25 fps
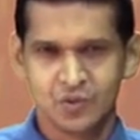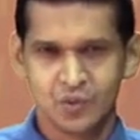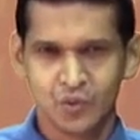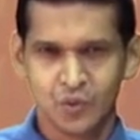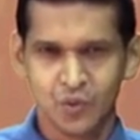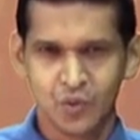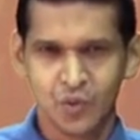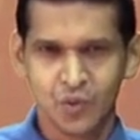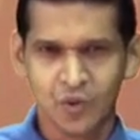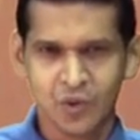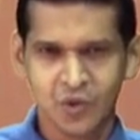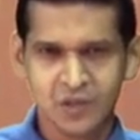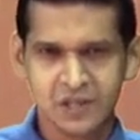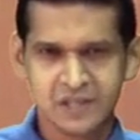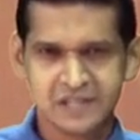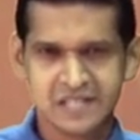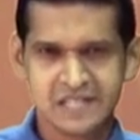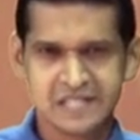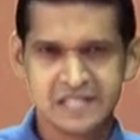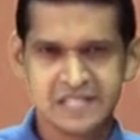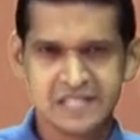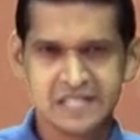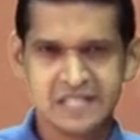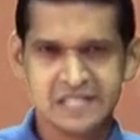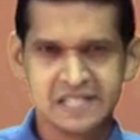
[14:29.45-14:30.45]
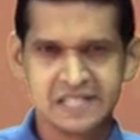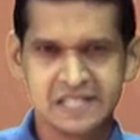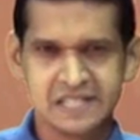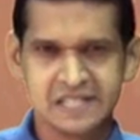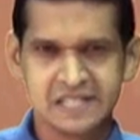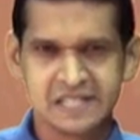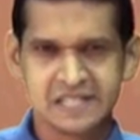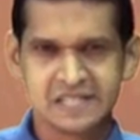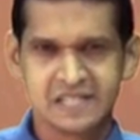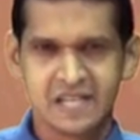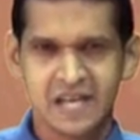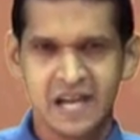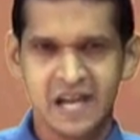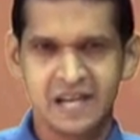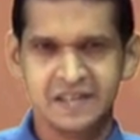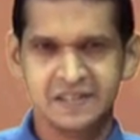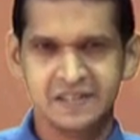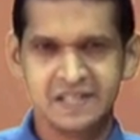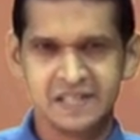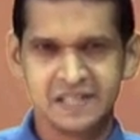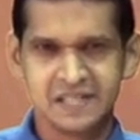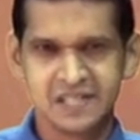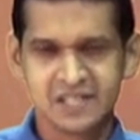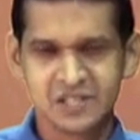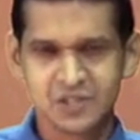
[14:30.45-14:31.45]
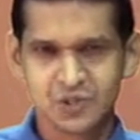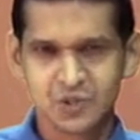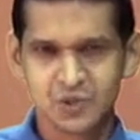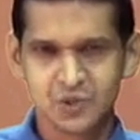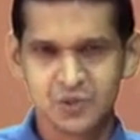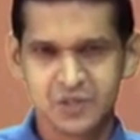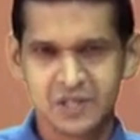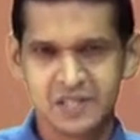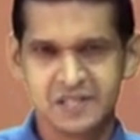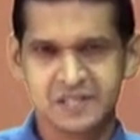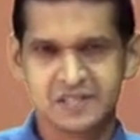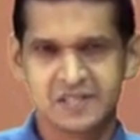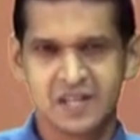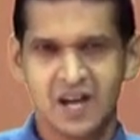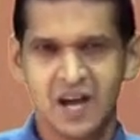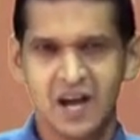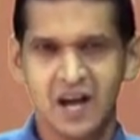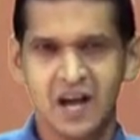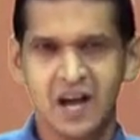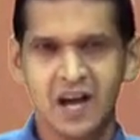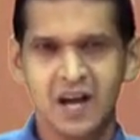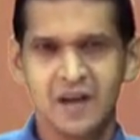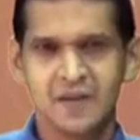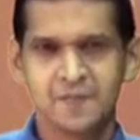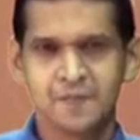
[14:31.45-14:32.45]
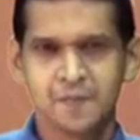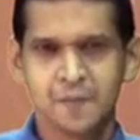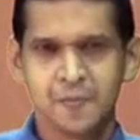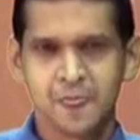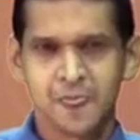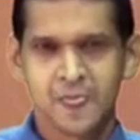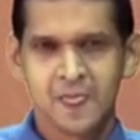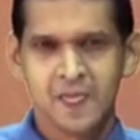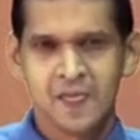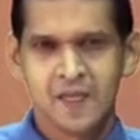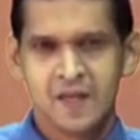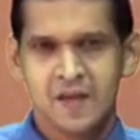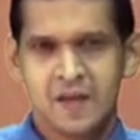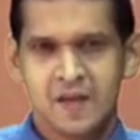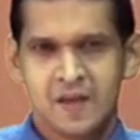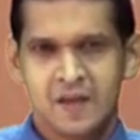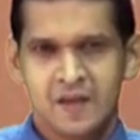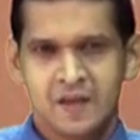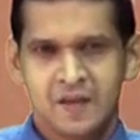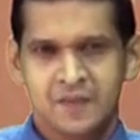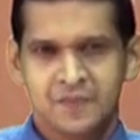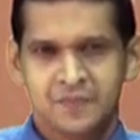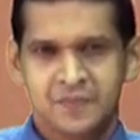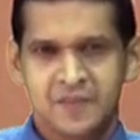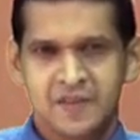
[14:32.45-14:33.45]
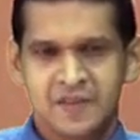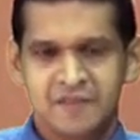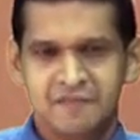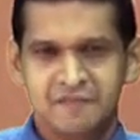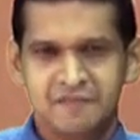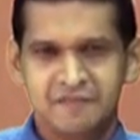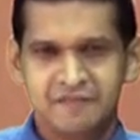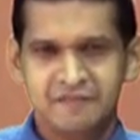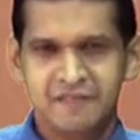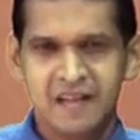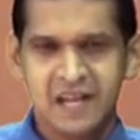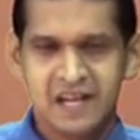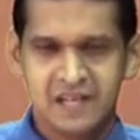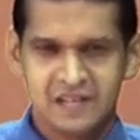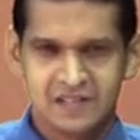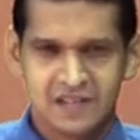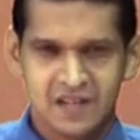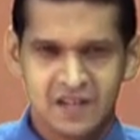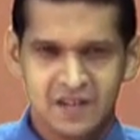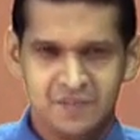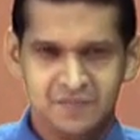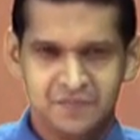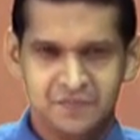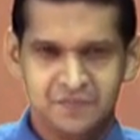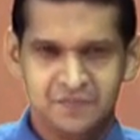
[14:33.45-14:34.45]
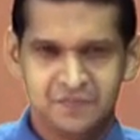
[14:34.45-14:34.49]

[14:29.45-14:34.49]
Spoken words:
All the teachers and the students are welcome.